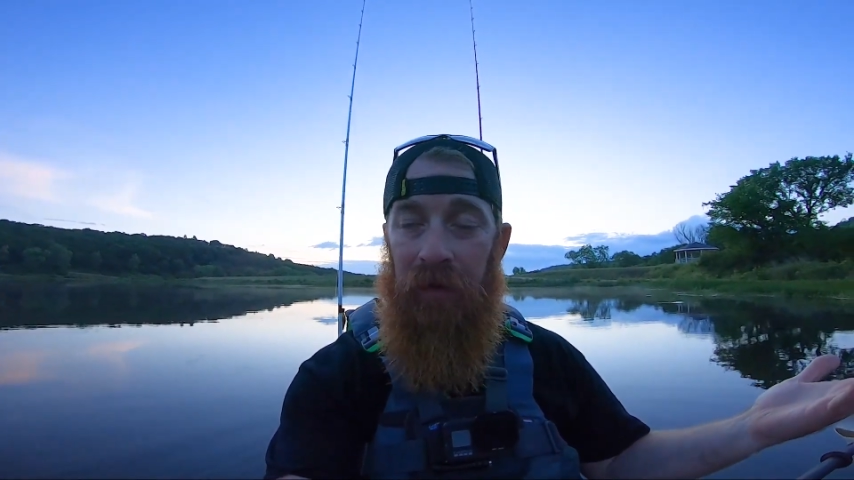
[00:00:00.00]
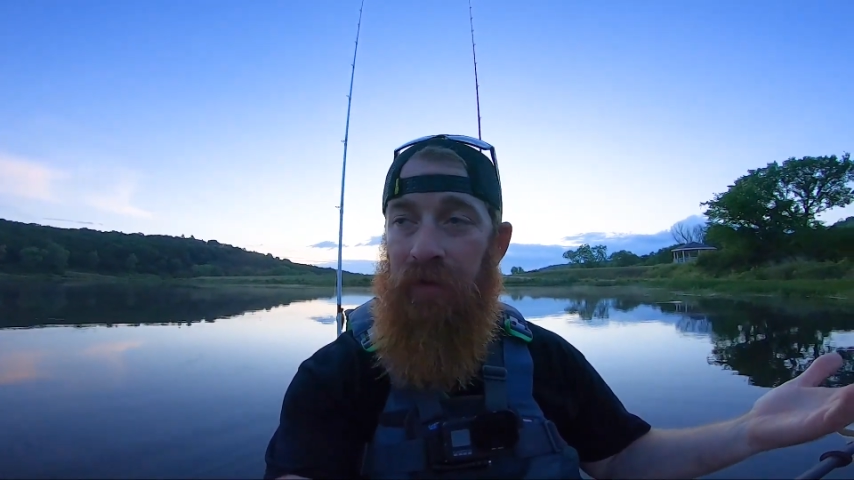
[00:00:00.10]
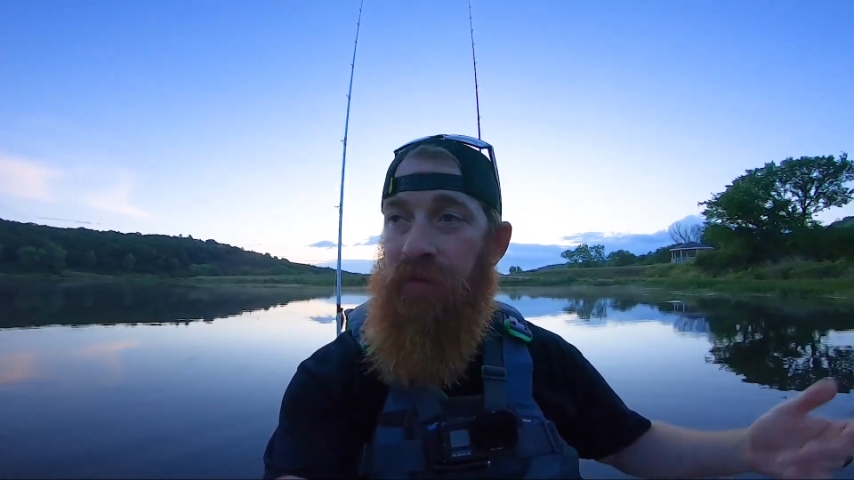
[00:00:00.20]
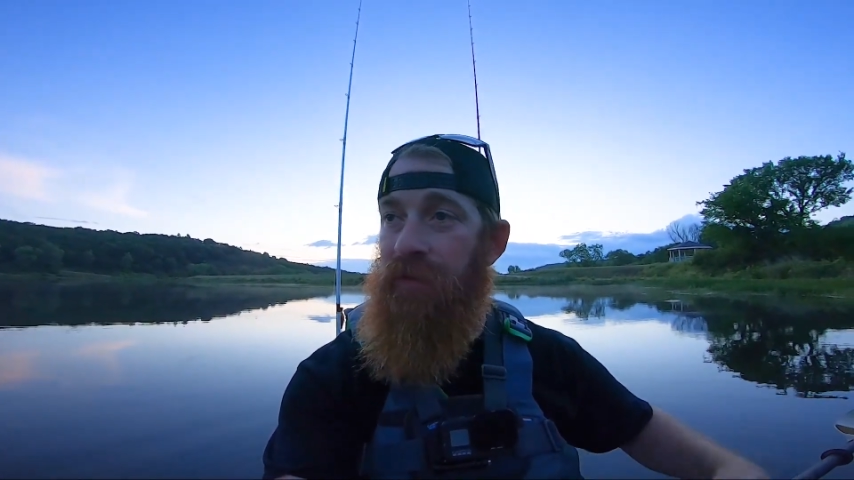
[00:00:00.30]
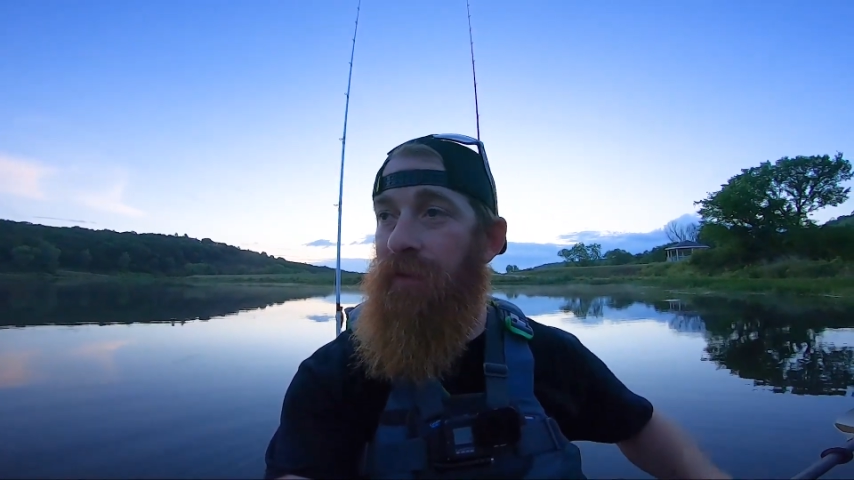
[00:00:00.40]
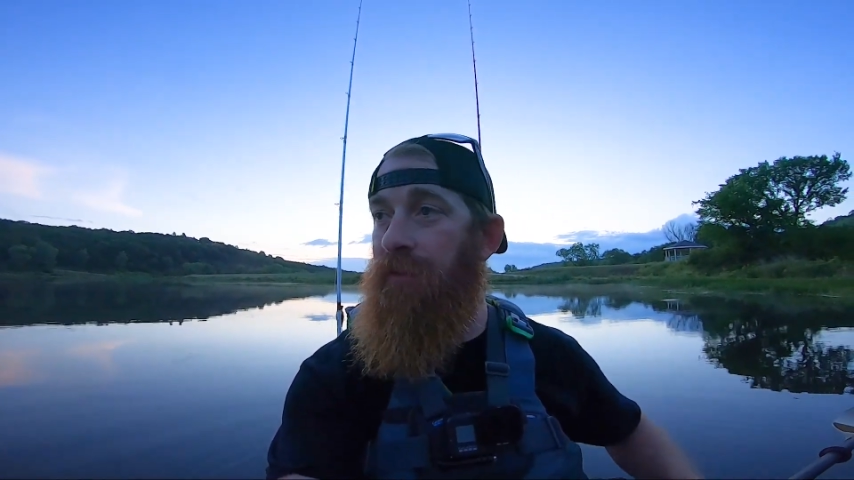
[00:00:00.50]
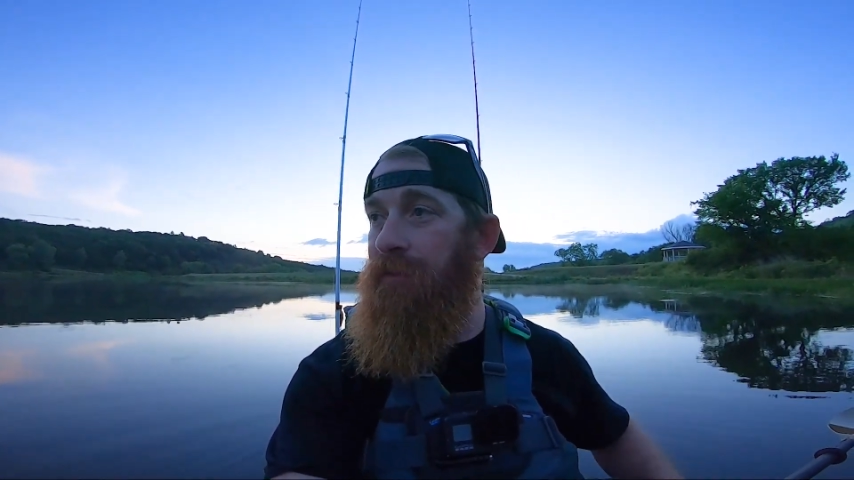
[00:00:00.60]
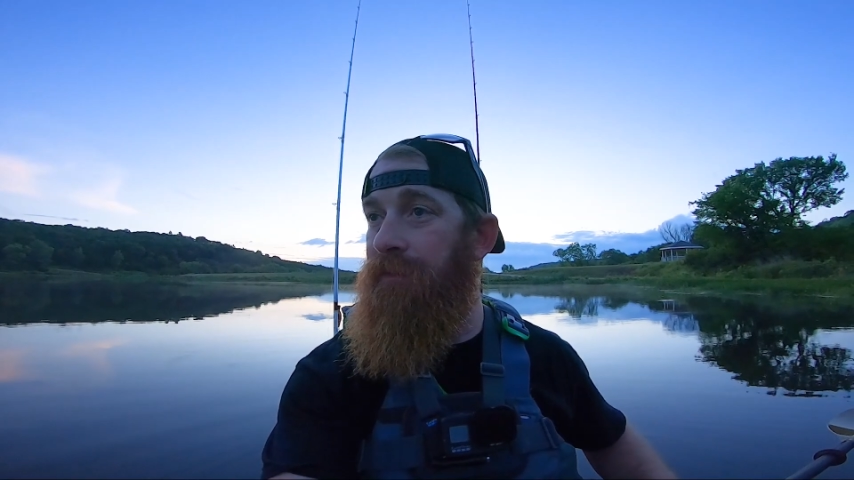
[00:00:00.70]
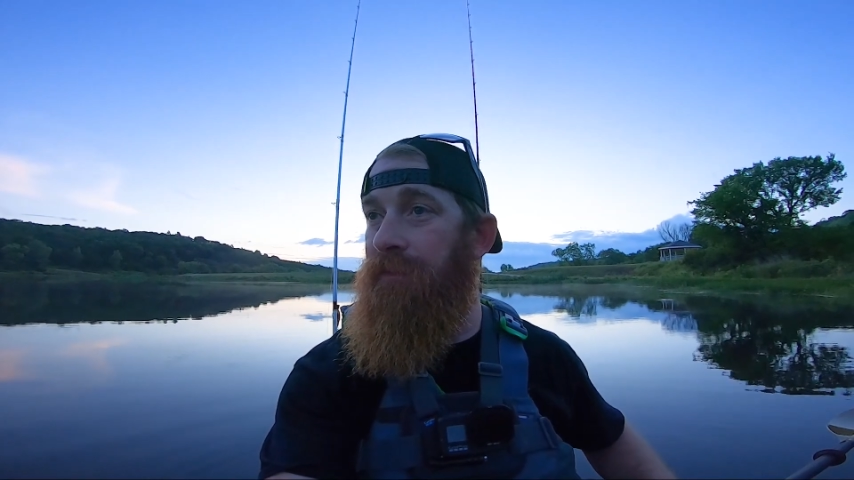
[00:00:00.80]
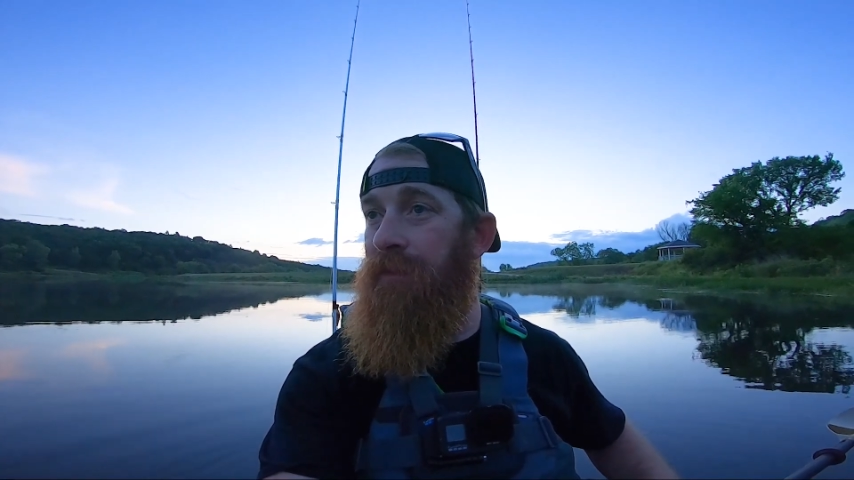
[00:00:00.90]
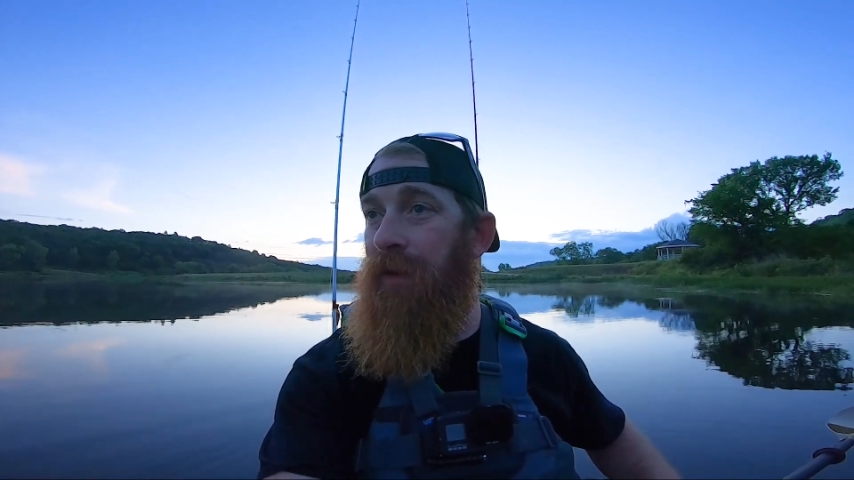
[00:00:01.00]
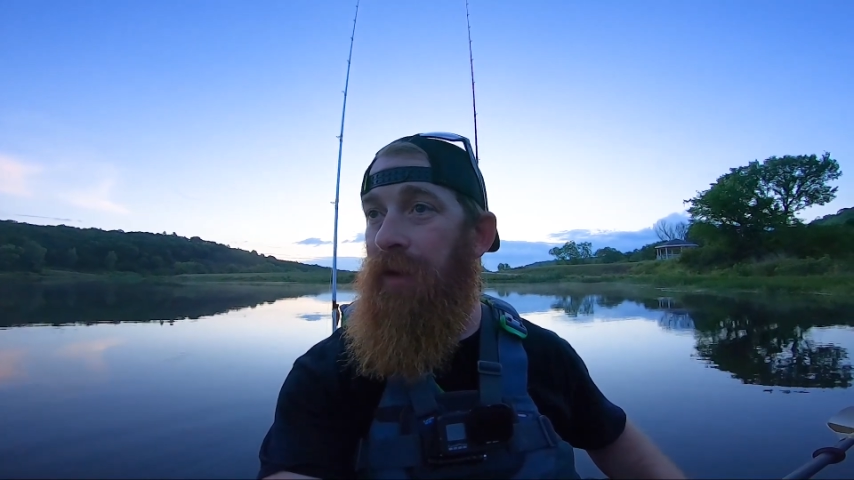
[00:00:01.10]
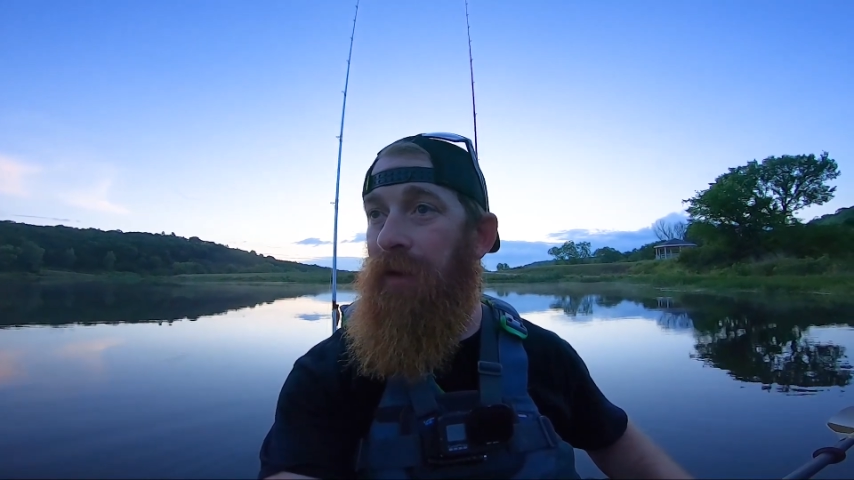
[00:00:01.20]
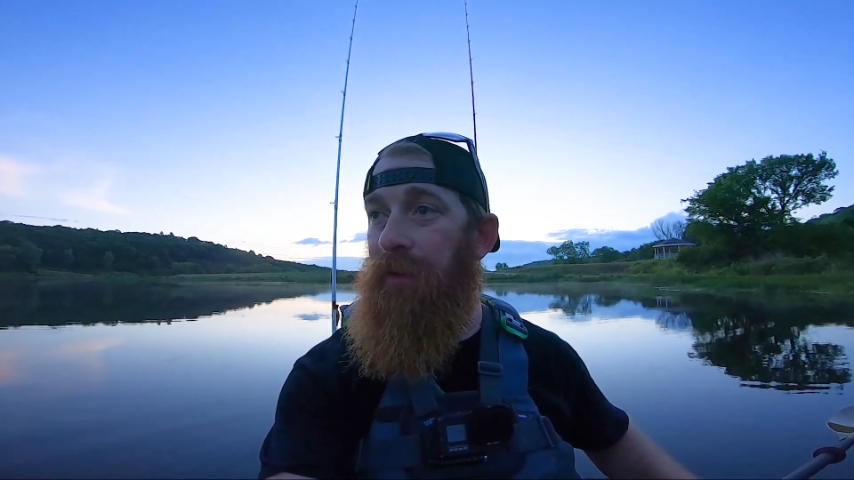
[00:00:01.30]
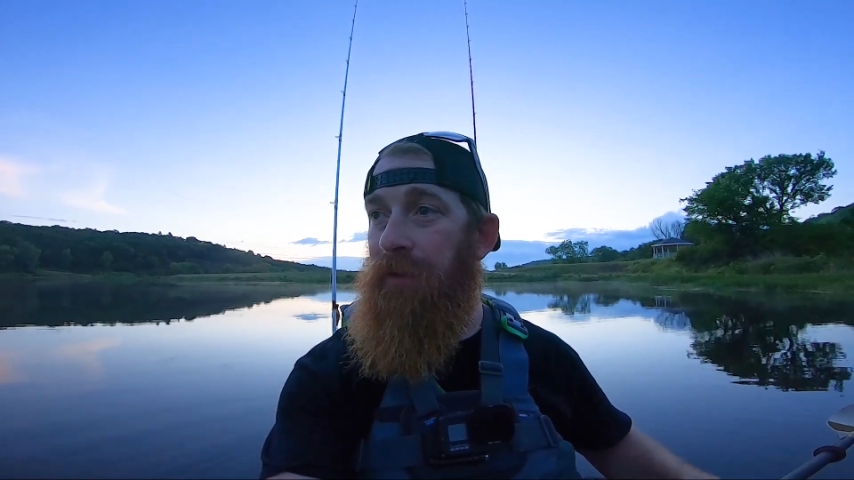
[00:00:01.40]
intro,
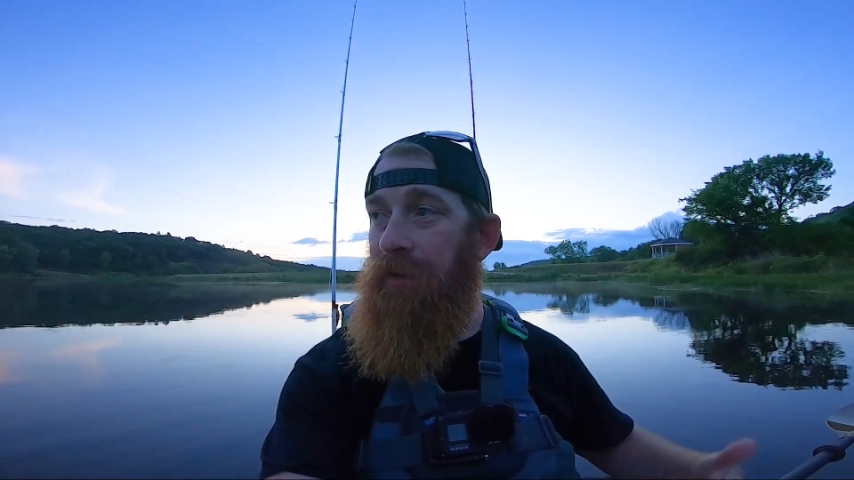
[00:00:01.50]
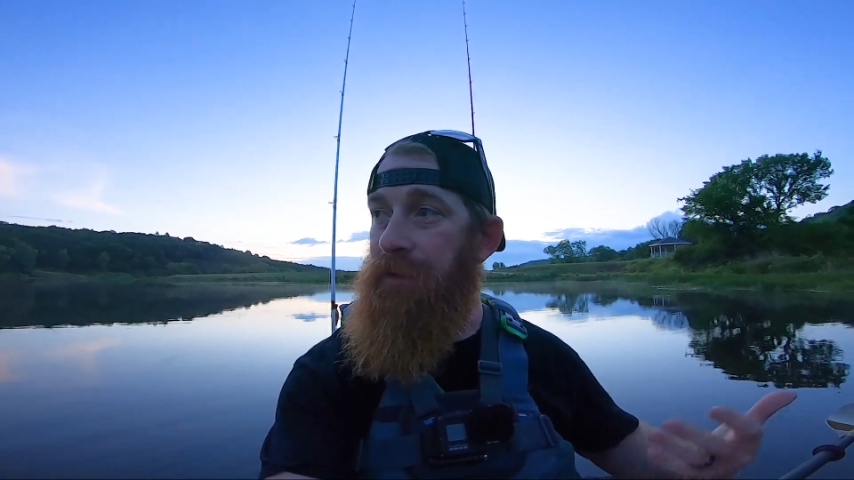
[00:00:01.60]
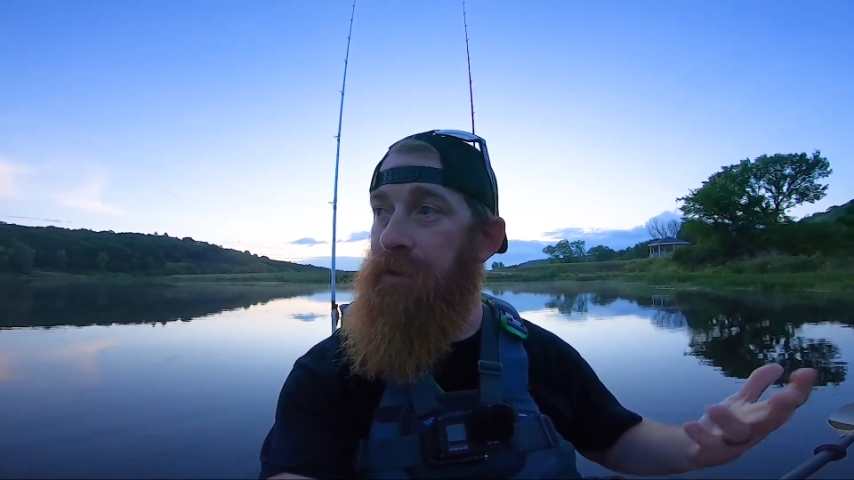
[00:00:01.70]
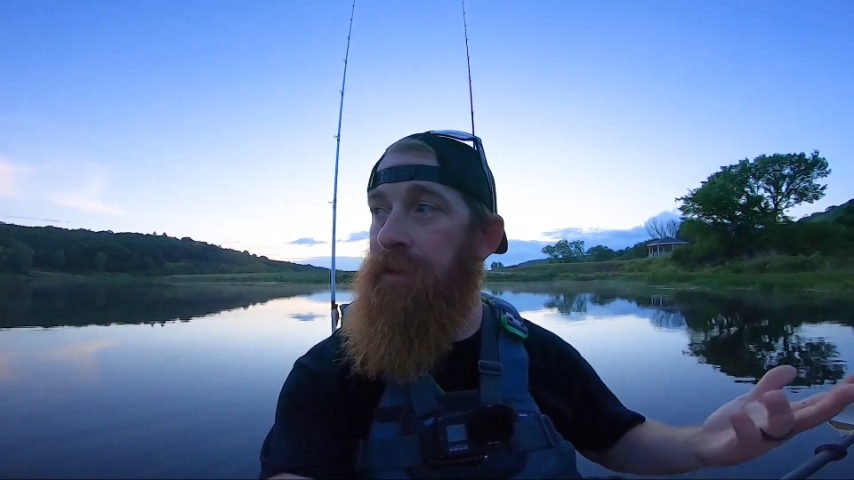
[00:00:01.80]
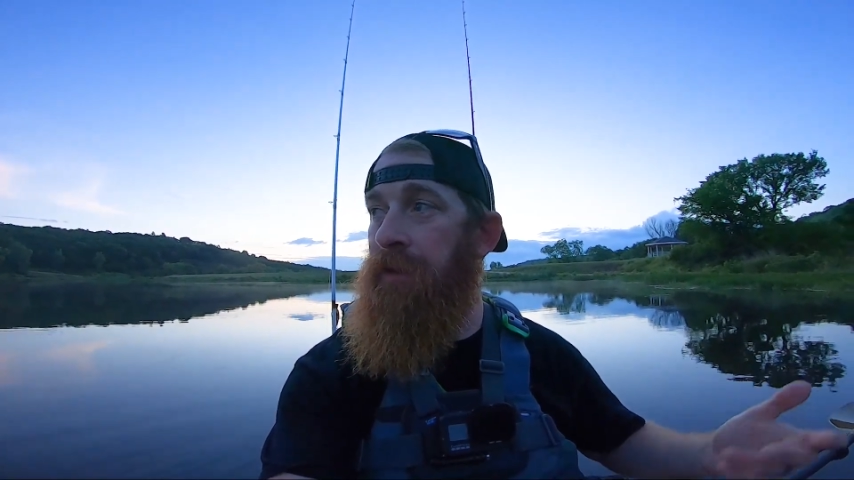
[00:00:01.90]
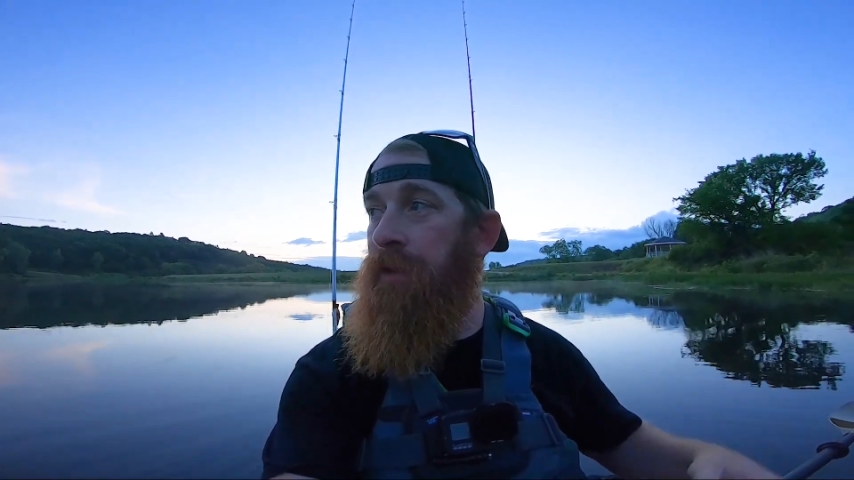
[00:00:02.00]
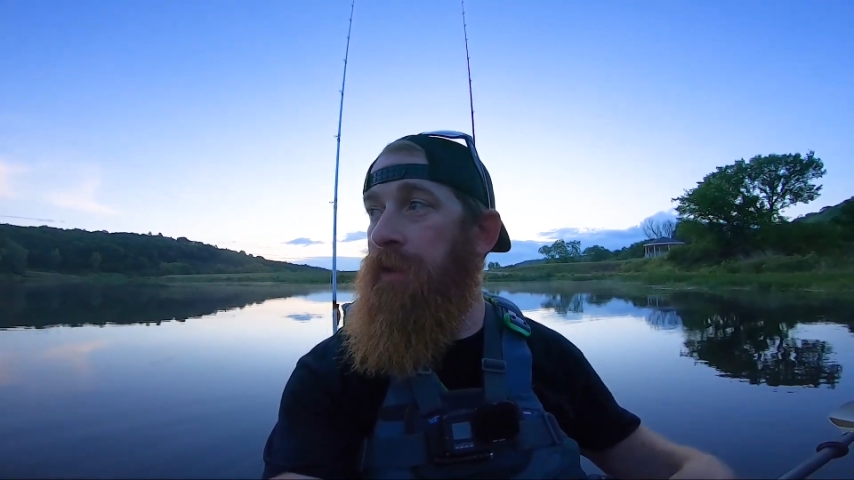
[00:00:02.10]
you know, because